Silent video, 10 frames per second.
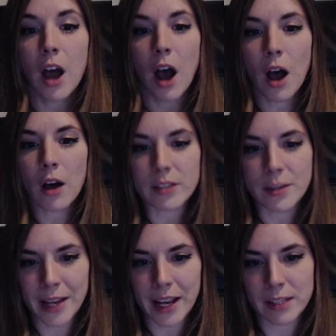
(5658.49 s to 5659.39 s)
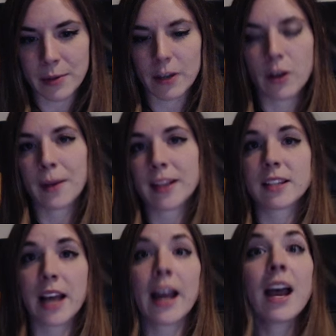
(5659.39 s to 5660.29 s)
Oh, somebody asked about No Man's
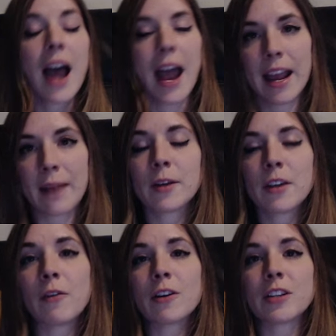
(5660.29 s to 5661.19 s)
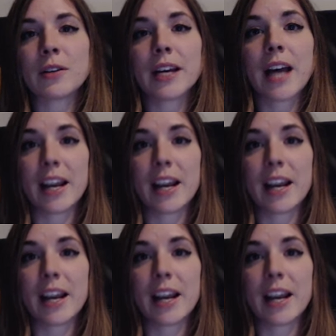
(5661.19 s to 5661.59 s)
Sky. I am looking forward to it.